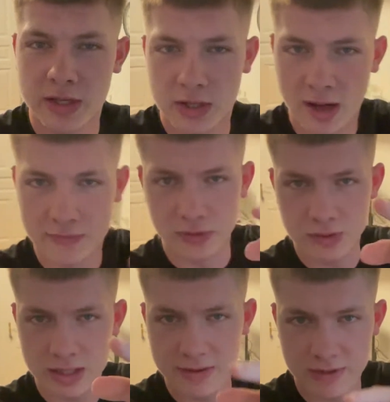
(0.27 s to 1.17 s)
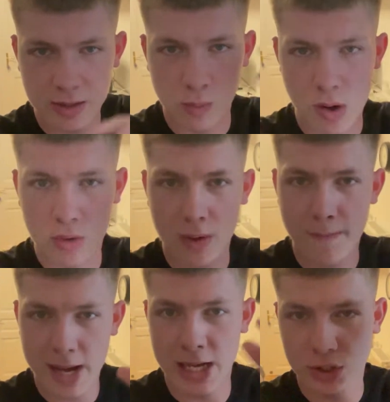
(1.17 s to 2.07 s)
good afternoon, good evening. Welcome
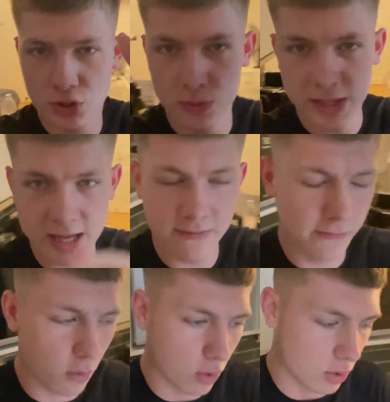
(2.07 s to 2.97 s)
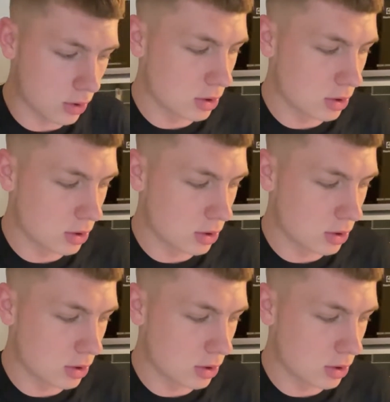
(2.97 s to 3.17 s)
back to day 4